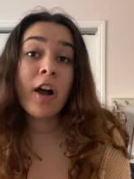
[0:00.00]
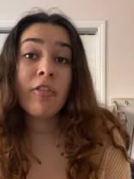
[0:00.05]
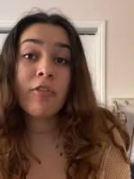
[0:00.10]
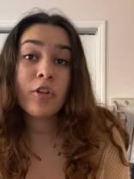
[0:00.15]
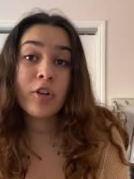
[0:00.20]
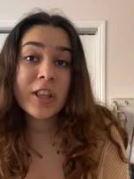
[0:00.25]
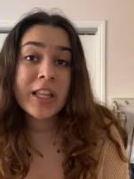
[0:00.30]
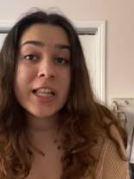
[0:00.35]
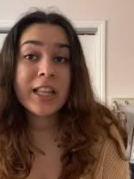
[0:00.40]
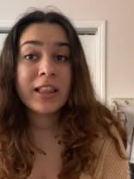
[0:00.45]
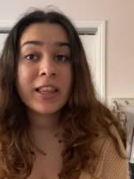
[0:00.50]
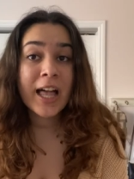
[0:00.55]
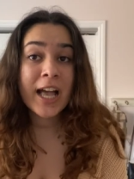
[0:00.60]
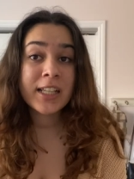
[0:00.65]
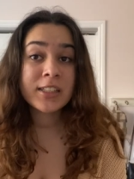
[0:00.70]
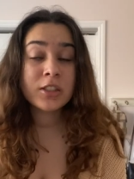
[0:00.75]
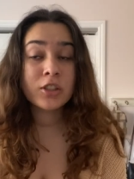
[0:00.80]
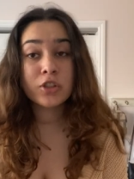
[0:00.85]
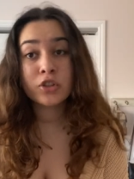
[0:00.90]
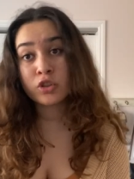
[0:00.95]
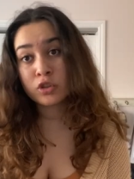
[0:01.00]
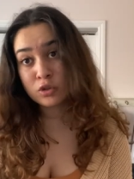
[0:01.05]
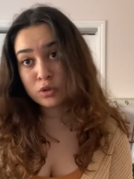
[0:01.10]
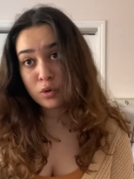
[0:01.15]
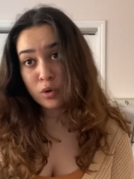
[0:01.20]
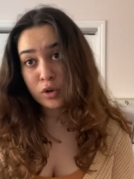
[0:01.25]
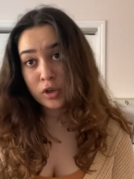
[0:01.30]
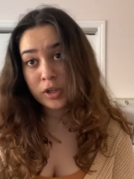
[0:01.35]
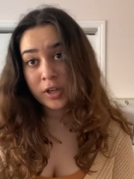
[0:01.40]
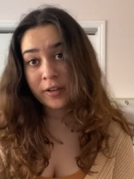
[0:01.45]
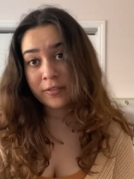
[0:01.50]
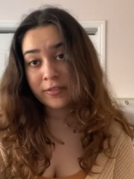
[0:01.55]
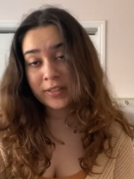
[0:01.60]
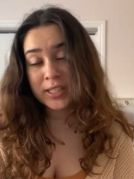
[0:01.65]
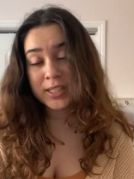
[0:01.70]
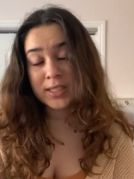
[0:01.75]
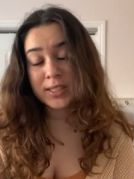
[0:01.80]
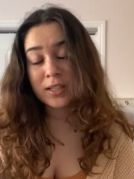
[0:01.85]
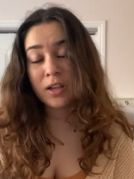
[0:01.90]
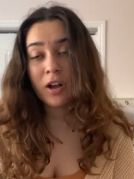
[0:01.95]
for the last store of
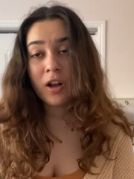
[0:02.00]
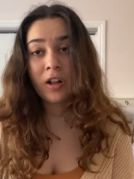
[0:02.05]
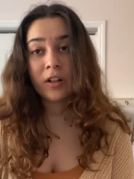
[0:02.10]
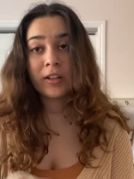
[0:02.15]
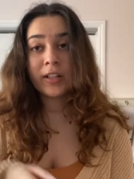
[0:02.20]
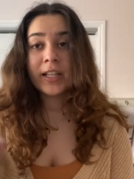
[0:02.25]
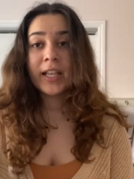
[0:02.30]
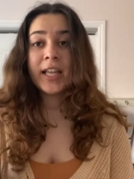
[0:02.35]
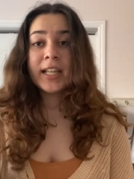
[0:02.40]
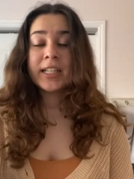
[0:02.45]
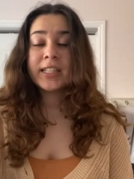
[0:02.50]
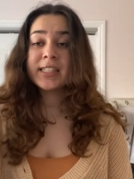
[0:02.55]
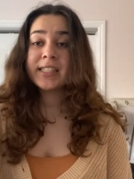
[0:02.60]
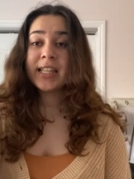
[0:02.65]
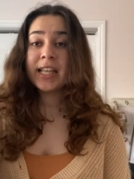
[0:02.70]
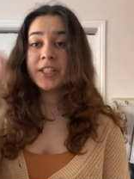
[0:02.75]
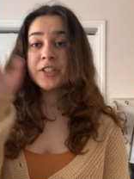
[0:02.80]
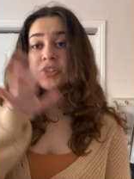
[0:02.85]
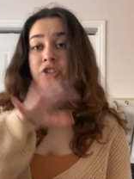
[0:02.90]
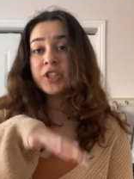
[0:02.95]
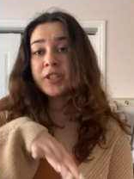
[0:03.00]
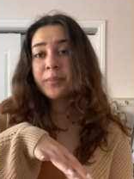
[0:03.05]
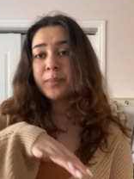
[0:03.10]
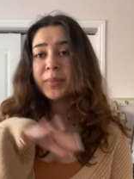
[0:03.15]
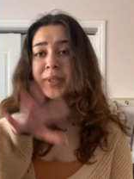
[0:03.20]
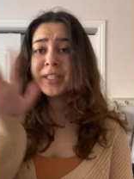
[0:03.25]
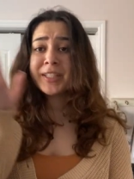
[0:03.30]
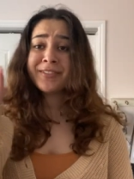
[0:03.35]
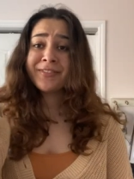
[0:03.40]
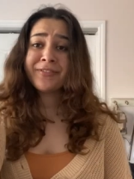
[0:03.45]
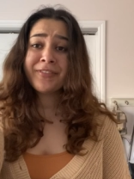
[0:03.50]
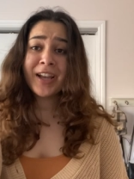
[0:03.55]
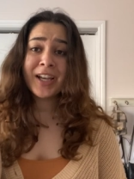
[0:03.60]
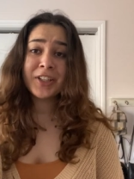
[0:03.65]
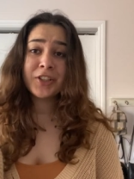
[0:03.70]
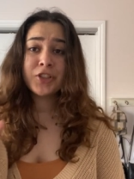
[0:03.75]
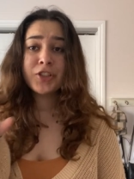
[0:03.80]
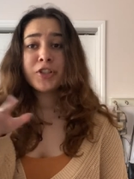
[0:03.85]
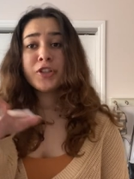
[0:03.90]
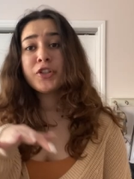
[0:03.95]
this haul. Again, it's that cheapy
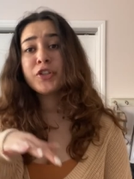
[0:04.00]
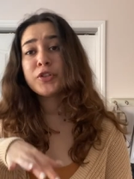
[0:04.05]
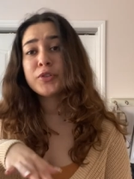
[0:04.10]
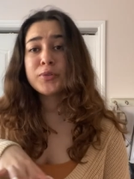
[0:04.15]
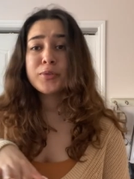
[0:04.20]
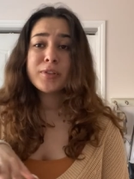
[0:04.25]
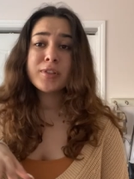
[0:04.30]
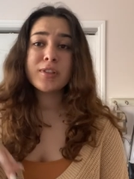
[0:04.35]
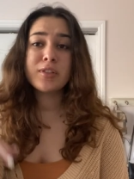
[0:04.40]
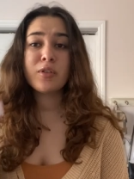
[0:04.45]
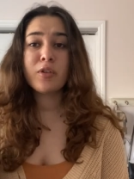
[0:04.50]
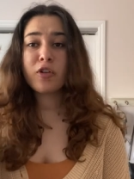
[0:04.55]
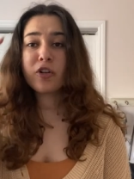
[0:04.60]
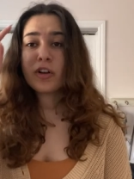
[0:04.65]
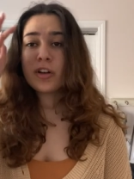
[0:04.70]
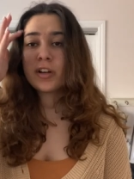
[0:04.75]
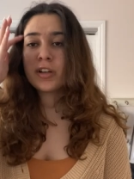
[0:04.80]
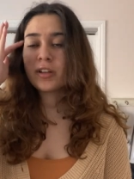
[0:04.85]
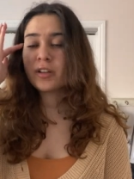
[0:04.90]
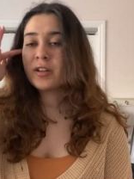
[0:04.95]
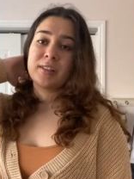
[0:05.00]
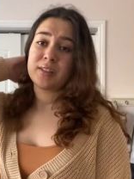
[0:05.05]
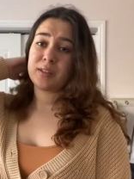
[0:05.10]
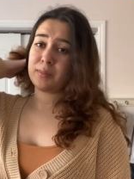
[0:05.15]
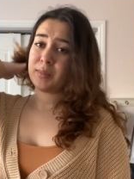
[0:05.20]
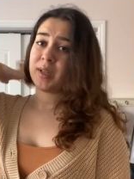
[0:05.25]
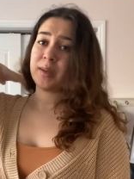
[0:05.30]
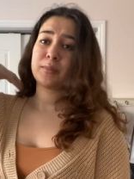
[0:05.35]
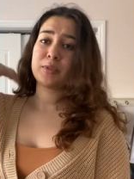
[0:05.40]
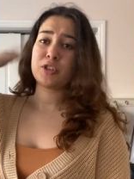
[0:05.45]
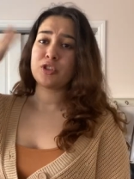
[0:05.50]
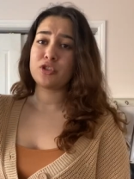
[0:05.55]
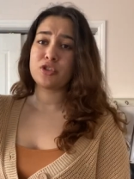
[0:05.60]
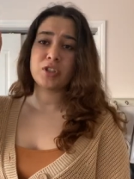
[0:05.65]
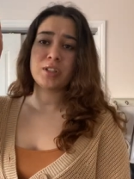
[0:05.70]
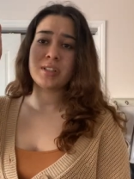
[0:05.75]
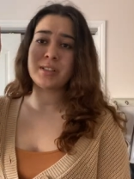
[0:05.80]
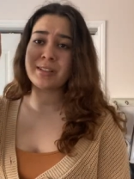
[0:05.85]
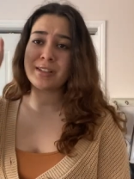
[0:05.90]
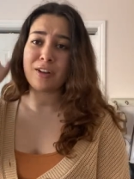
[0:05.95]
Fashion Q store. Sometimes they're
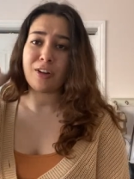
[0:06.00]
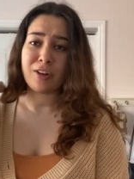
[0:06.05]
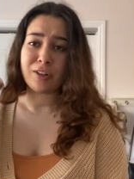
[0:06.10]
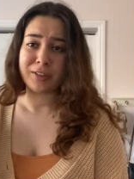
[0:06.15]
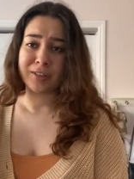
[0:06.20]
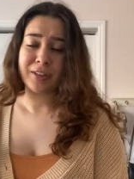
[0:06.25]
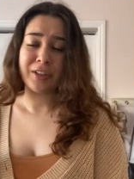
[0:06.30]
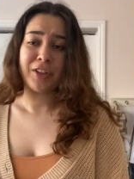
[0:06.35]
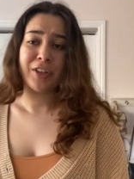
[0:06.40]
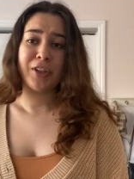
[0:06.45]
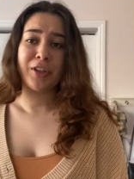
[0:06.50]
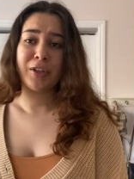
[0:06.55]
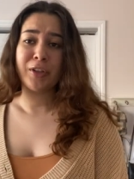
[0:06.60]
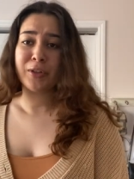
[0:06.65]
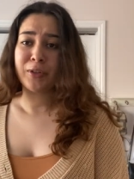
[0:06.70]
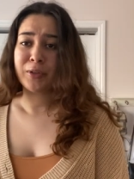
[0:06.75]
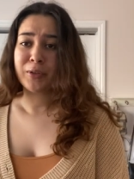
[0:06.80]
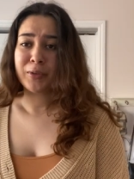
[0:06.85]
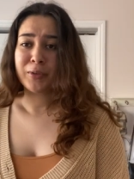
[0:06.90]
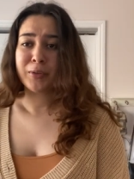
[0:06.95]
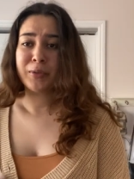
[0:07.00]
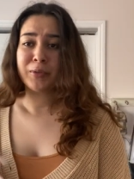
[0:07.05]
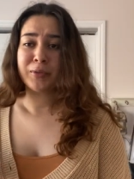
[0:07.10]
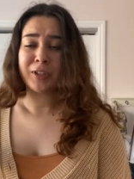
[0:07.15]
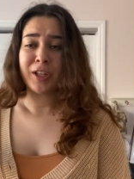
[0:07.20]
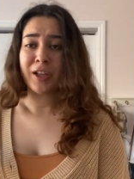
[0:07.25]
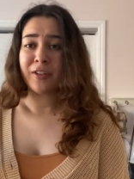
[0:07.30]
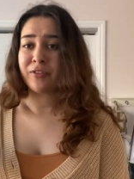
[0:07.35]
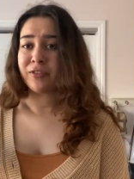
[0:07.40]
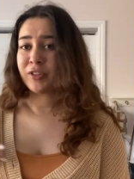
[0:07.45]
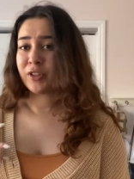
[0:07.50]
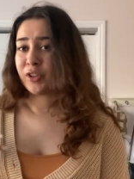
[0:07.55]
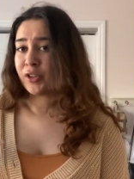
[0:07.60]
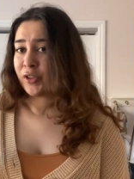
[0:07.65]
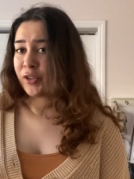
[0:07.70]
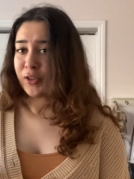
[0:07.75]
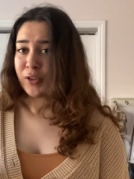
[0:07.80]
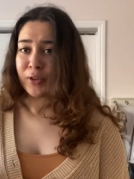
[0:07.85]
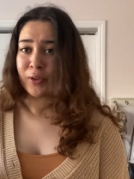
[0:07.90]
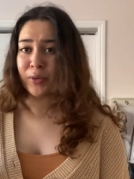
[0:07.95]
just called Q, Love
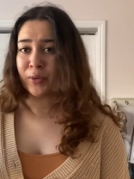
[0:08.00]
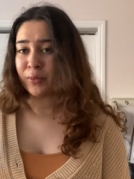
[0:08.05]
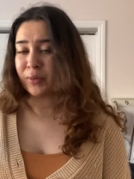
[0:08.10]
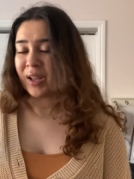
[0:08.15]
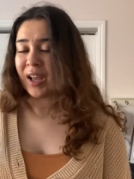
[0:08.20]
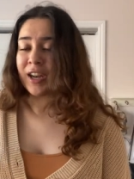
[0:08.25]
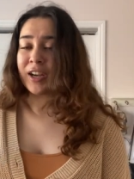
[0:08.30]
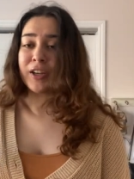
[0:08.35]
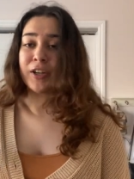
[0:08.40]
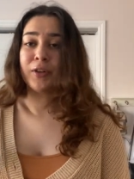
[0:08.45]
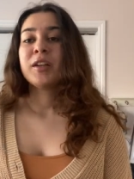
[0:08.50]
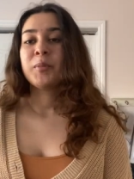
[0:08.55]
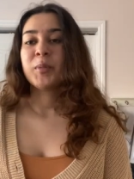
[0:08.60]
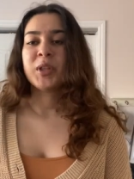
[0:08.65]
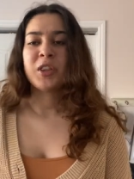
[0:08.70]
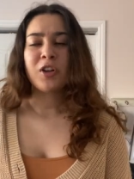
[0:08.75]
Q, I don't know. But